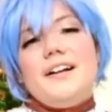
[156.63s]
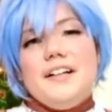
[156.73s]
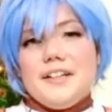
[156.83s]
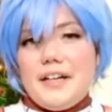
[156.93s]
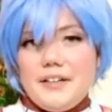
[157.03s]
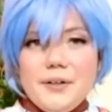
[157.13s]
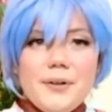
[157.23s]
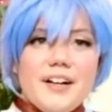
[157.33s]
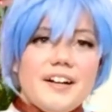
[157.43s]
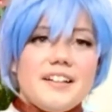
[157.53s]
on
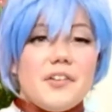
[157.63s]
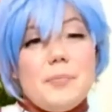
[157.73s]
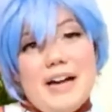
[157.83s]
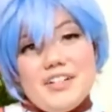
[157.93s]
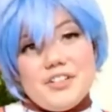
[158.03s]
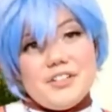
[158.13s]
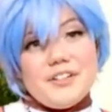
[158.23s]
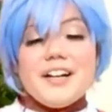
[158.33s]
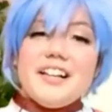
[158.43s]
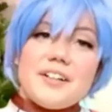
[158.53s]
Toga because it matches her
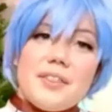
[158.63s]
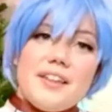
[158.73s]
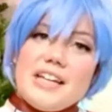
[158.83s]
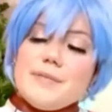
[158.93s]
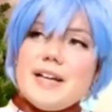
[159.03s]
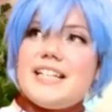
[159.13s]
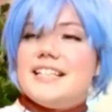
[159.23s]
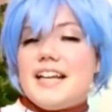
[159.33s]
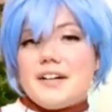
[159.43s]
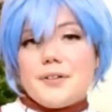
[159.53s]
color theme
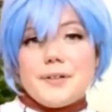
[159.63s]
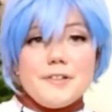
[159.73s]
instead of her